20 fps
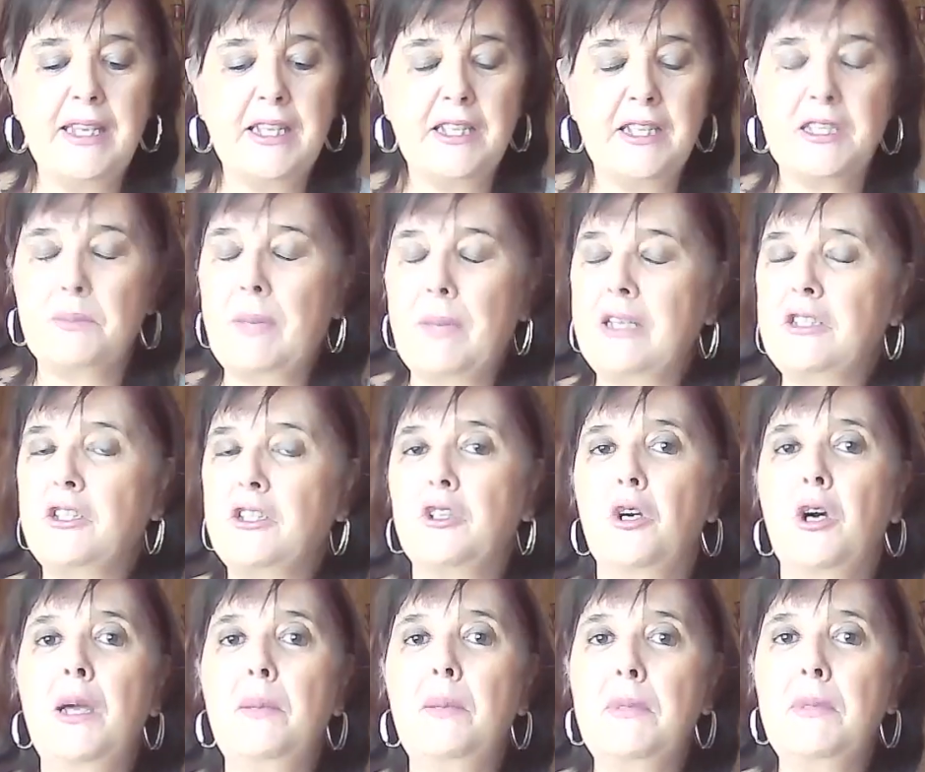as much
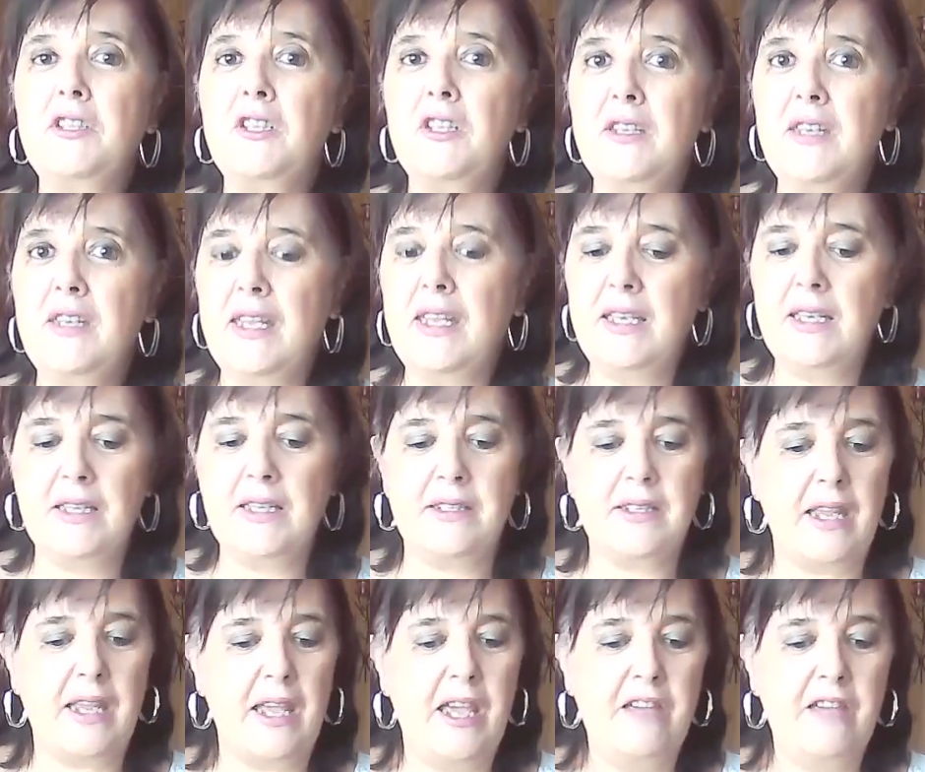time as you need.
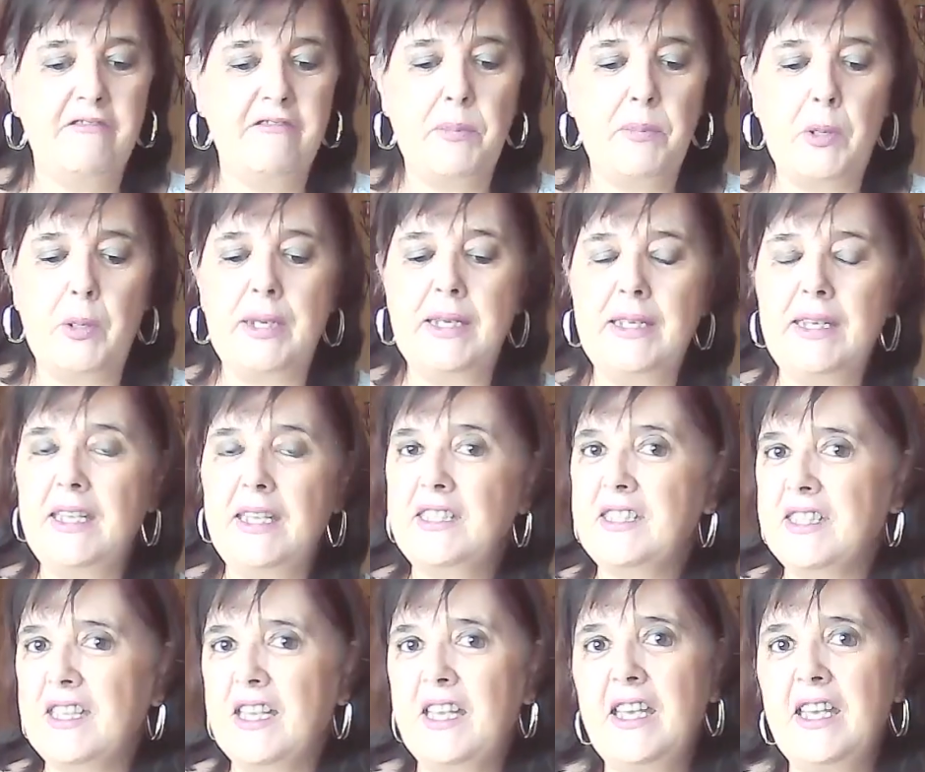Everybody needs
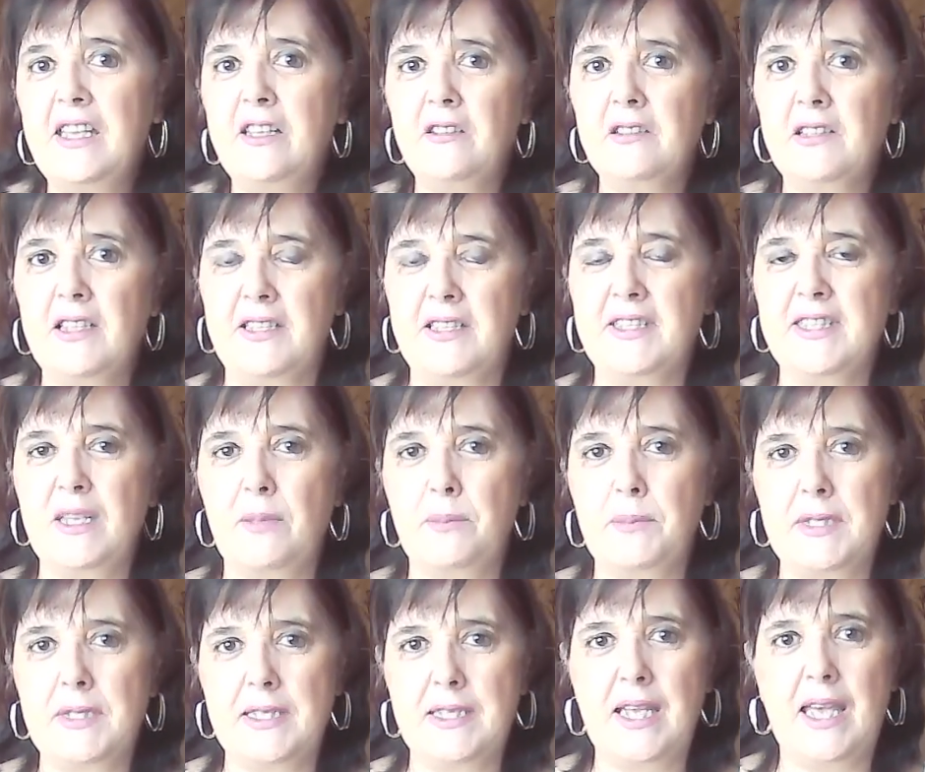to heal at some
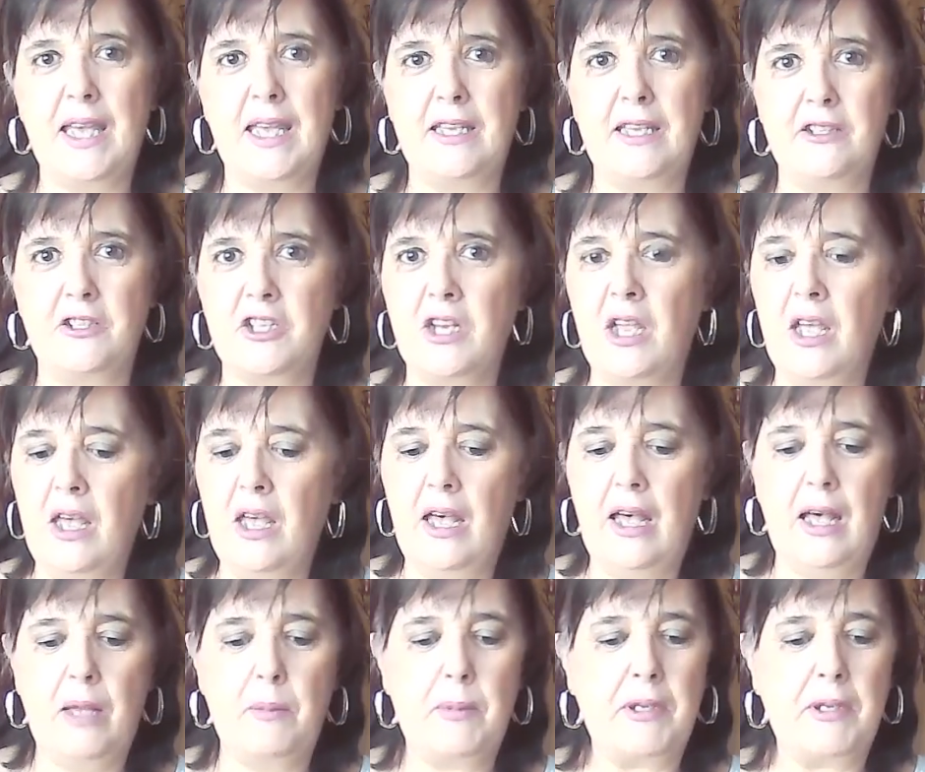stage.
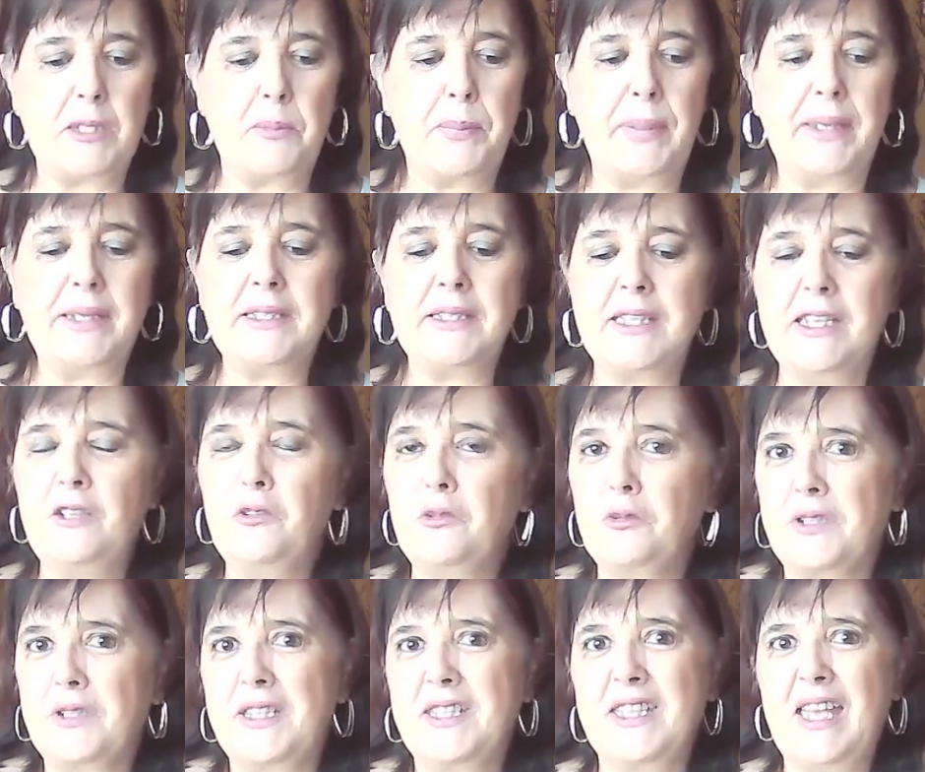Um, it's a big deal
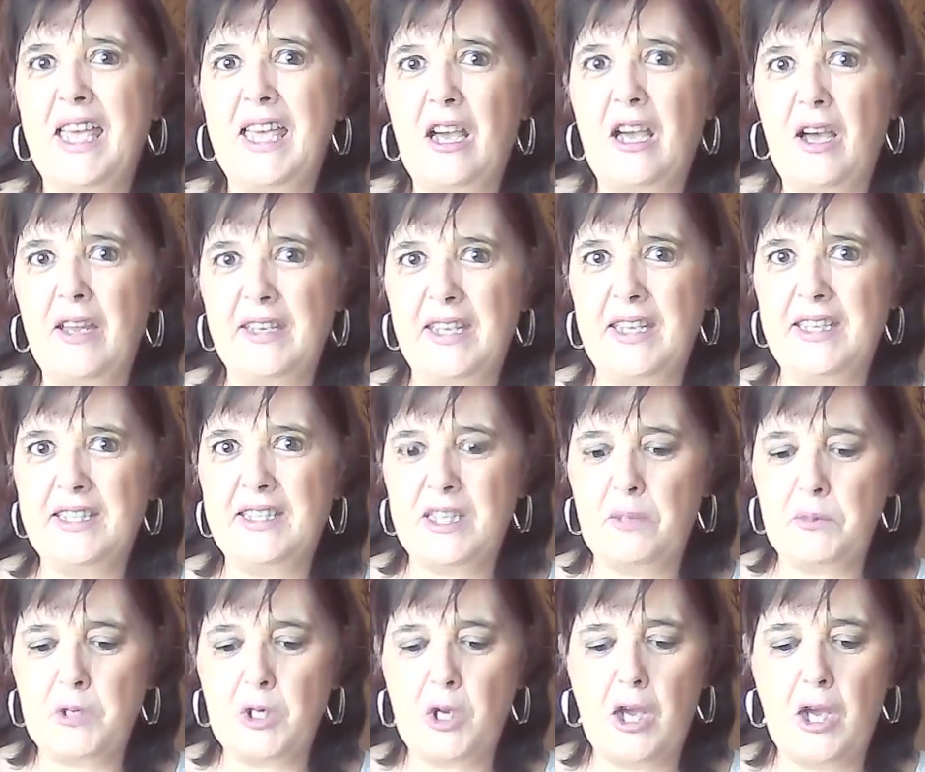to say, I need
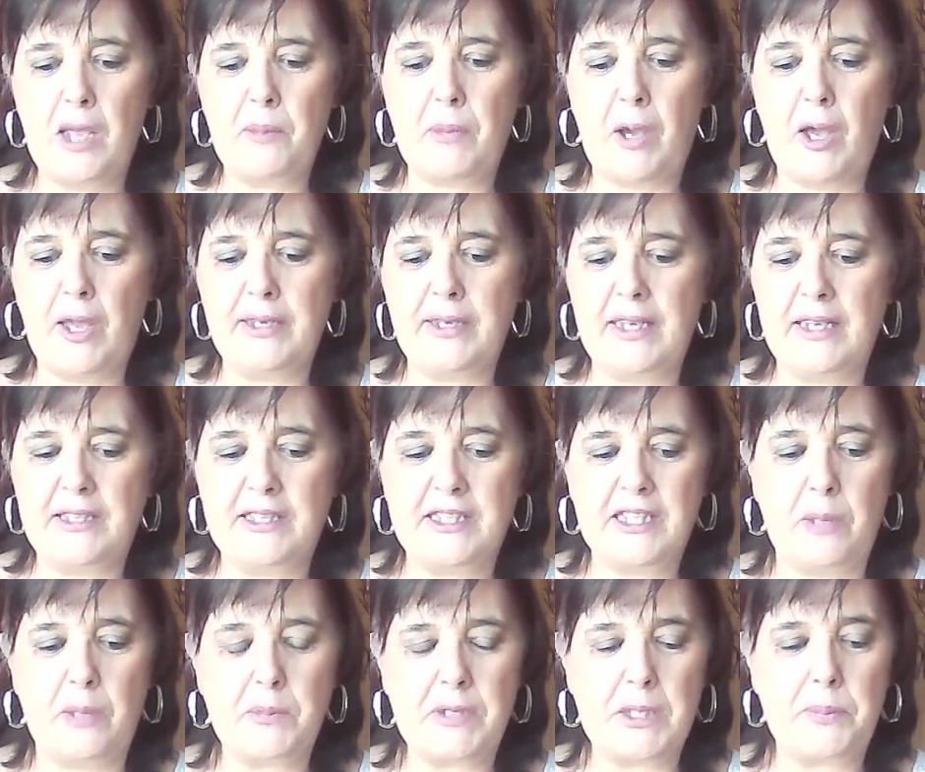some time, I need
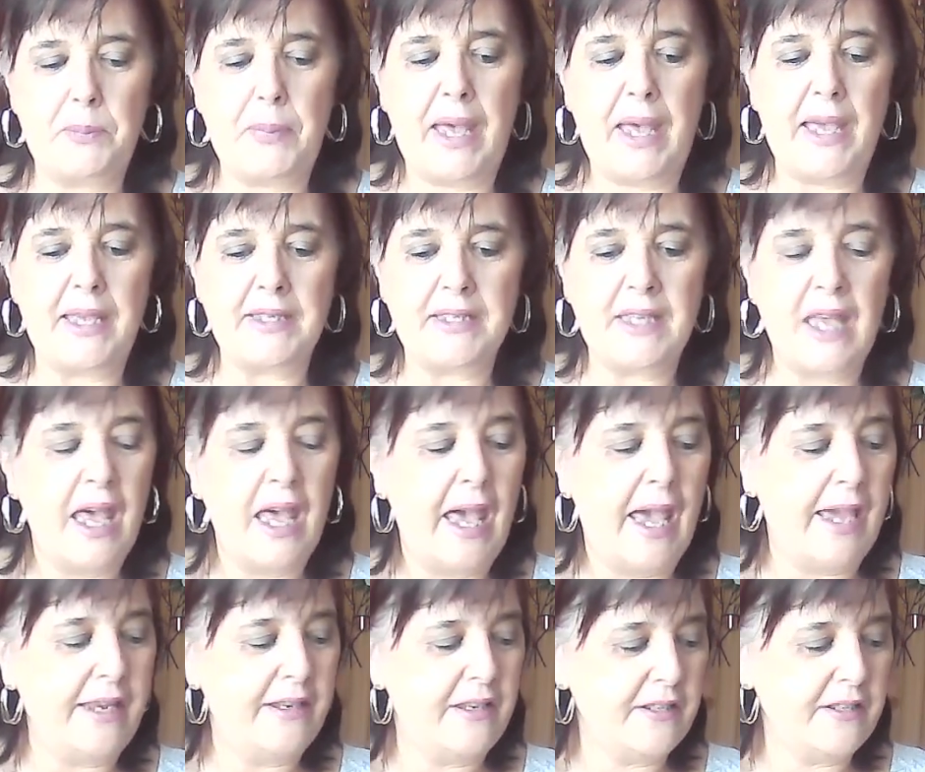some space.
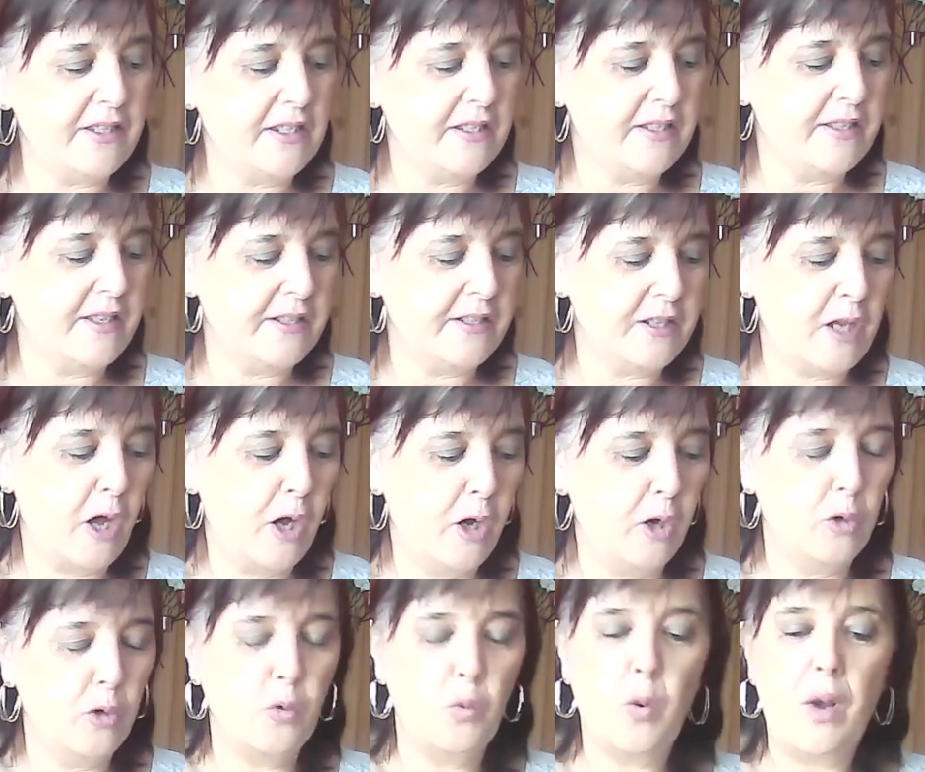And this is this
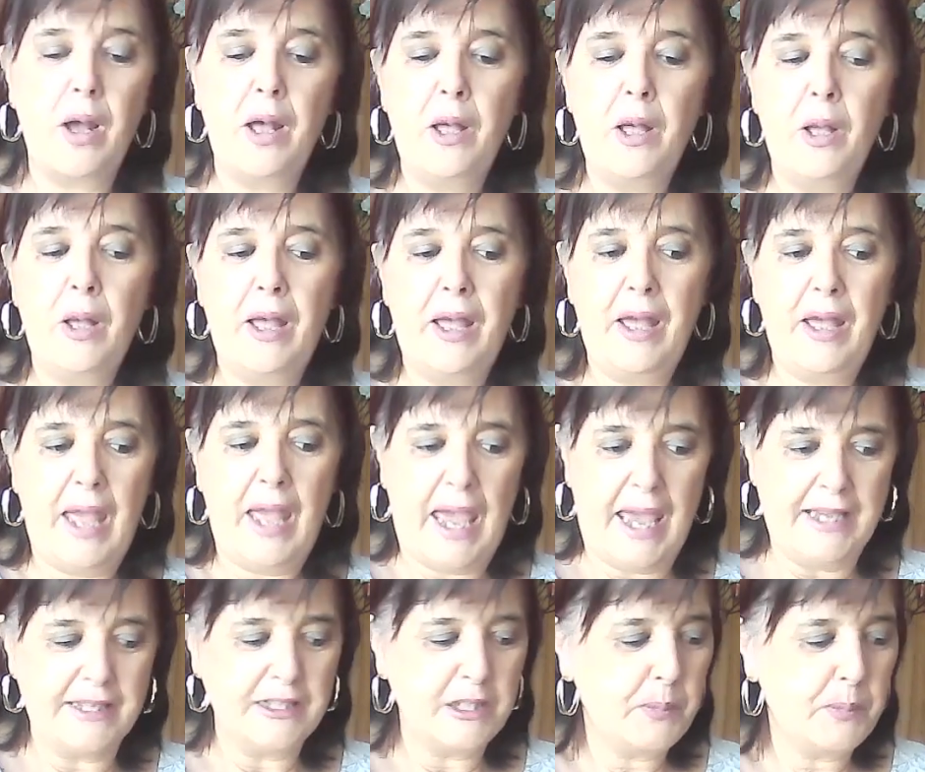whole
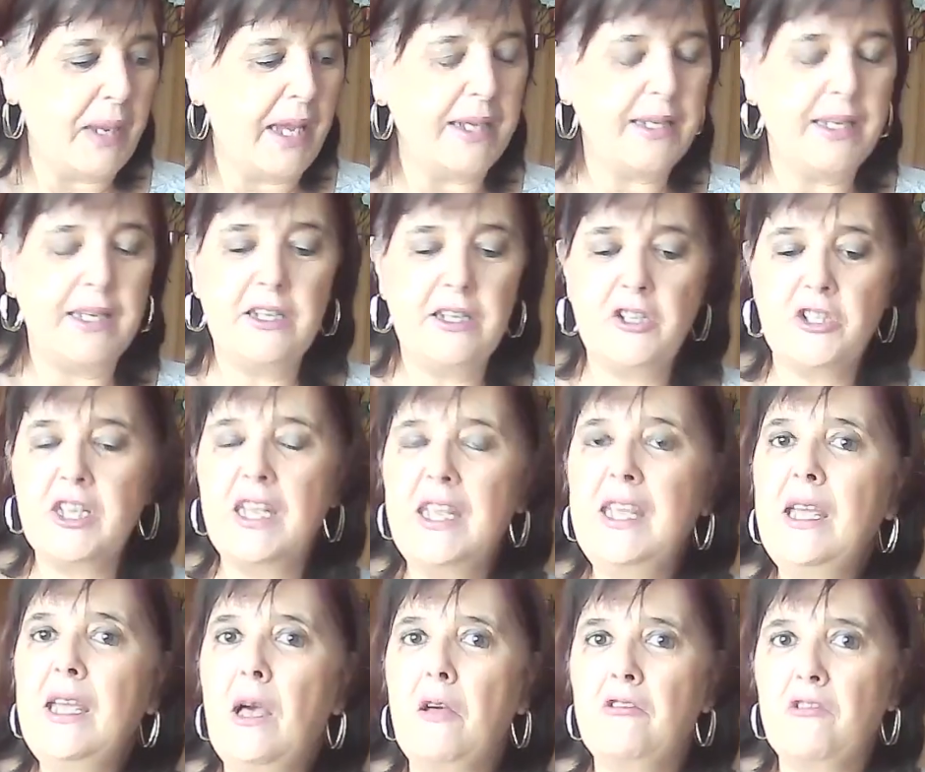hanged man
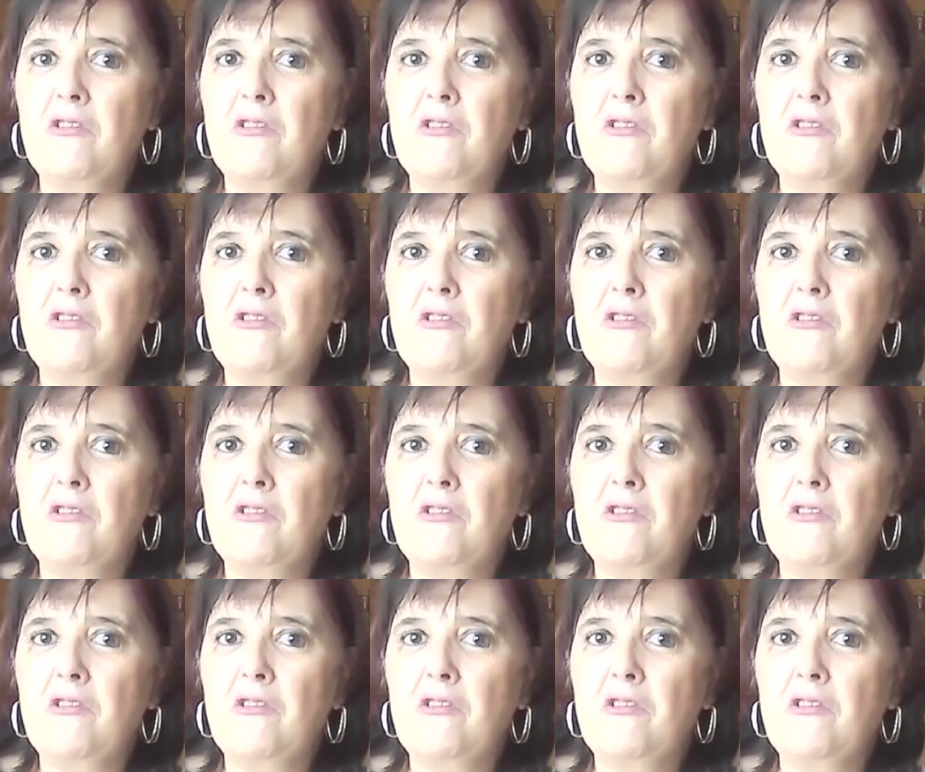energy